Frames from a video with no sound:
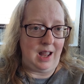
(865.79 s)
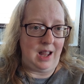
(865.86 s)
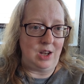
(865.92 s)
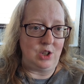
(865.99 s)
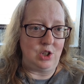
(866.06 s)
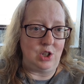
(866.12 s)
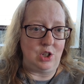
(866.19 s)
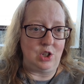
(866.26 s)

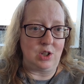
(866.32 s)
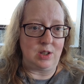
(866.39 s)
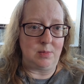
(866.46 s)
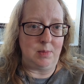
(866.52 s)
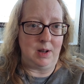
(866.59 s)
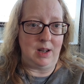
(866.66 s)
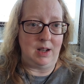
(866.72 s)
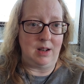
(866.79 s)
And she just
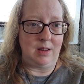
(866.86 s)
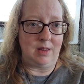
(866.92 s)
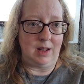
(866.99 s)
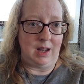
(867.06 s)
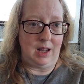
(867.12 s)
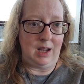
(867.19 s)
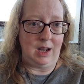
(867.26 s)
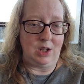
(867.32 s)
made, the
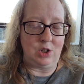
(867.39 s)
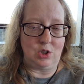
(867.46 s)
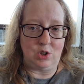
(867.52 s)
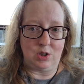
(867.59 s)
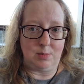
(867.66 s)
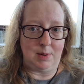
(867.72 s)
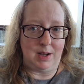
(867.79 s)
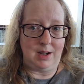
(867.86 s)
gate agent
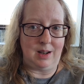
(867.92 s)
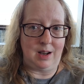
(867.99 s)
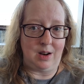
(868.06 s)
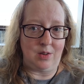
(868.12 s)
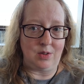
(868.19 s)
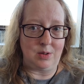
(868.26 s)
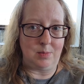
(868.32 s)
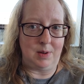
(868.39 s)
just made an
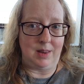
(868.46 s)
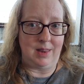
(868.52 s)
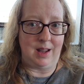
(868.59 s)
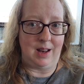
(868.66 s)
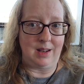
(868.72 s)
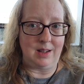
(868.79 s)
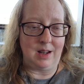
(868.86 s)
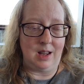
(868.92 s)
announcement
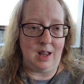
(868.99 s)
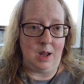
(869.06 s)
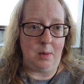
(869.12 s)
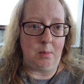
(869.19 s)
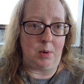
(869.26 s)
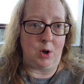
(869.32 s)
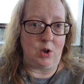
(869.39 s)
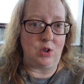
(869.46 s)
that
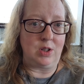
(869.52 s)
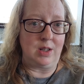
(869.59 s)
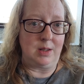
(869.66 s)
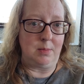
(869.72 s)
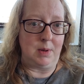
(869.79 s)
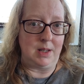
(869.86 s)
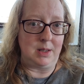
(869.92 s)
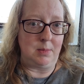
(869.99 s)

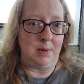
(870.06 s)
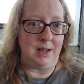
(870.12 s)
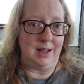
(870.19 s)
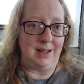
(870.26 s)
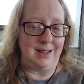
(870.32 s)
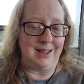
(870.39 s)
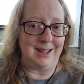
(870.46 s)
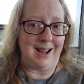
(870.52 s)
purses must be
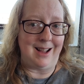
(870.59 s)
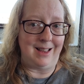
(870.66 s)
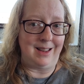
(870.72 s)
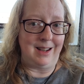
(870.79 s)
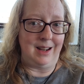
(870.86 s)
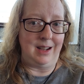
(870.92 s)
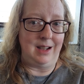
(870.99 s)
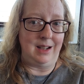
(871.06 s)

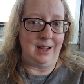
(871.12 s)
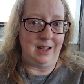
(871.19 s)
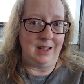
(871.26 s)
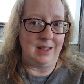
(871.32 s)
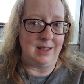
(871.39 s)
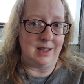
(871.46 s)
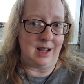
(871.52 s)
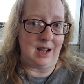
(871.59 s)
consolidated
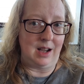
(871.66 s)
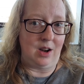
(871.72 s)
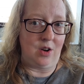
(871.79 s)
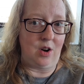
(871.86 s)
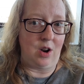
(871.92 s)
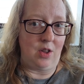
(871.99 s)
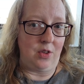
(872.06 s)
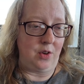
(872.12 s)
inside
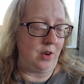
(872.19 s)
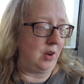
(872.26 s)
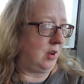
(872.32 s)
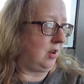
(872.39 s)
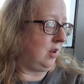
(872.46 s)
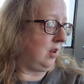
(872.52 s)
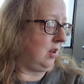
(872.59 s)
our other